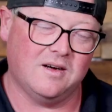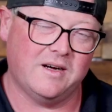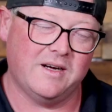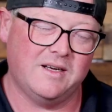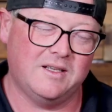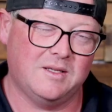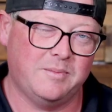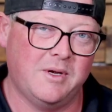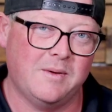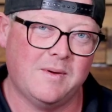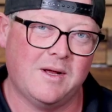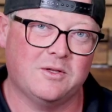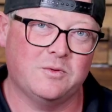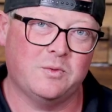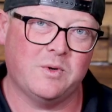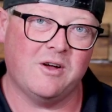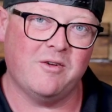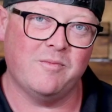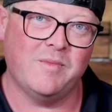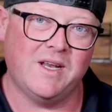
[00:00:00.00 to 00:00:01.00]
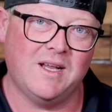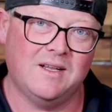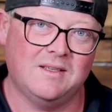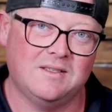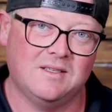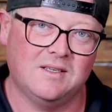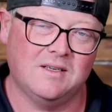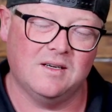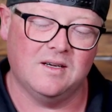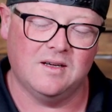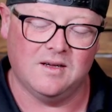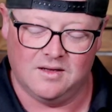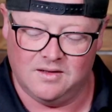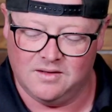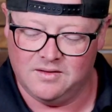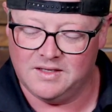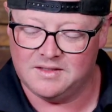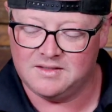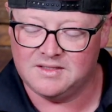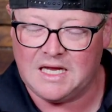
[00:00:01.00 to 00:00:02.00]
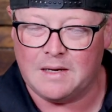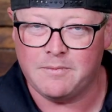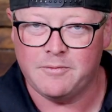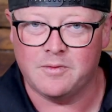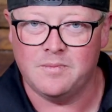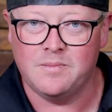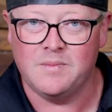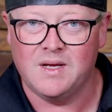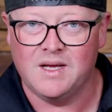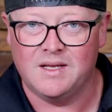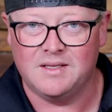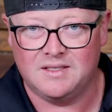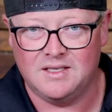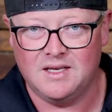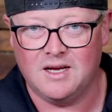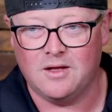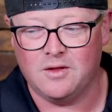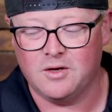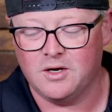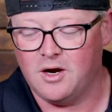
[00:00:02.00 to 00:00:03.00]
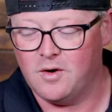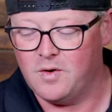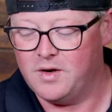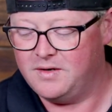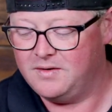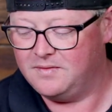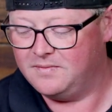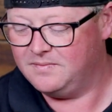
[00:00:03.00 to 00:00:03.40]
right, it's been about 12 minutes. Let's temp them and see how they're going.